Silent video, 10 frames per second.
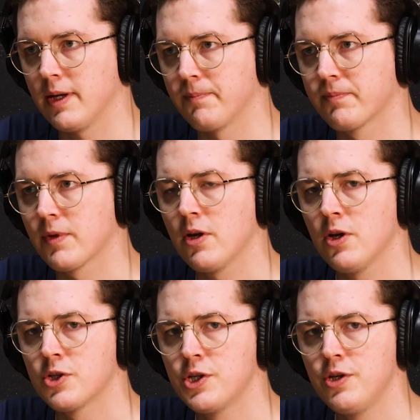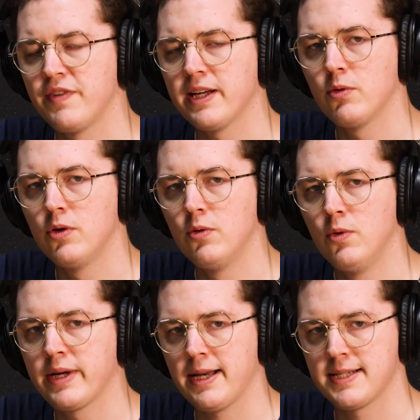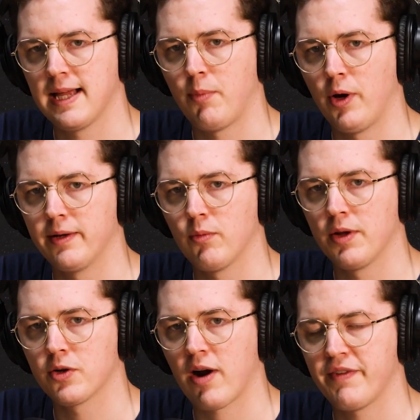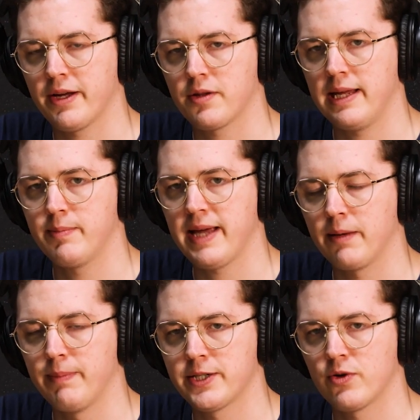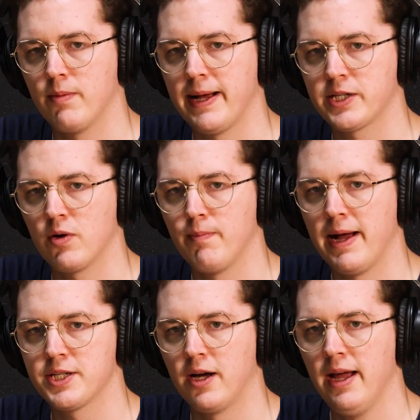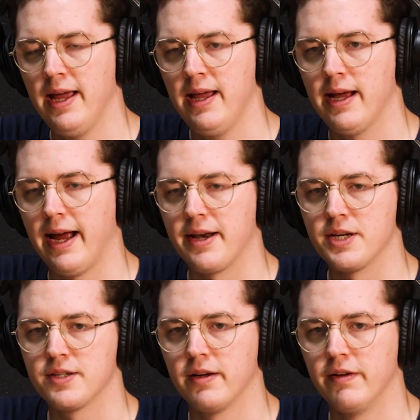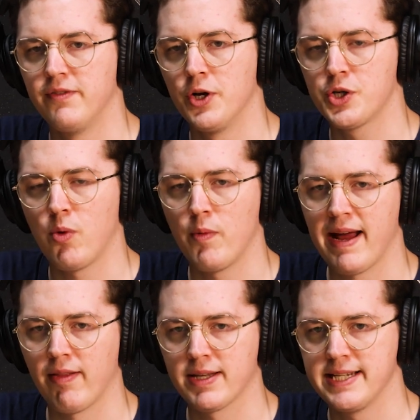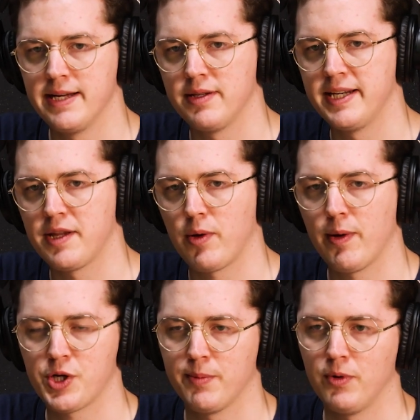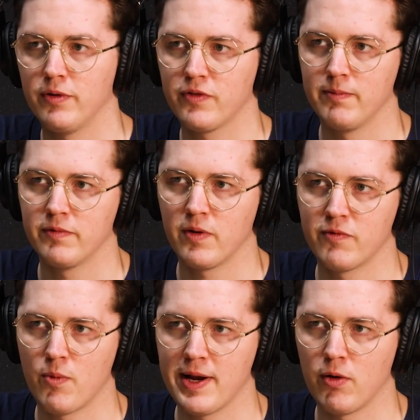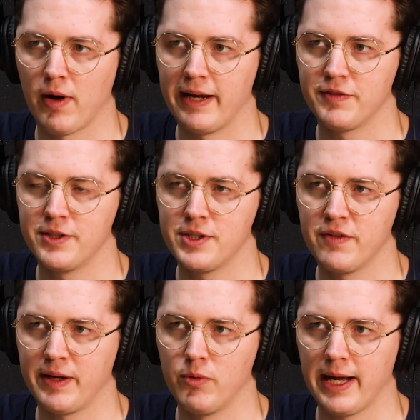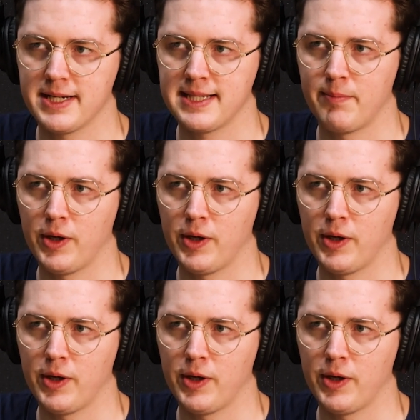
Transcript: Yeah. Do you think we'll get to that point where the graphics keep getting better and better and better and virtual reality is indistinguishable from real life? Do you think we'll get to that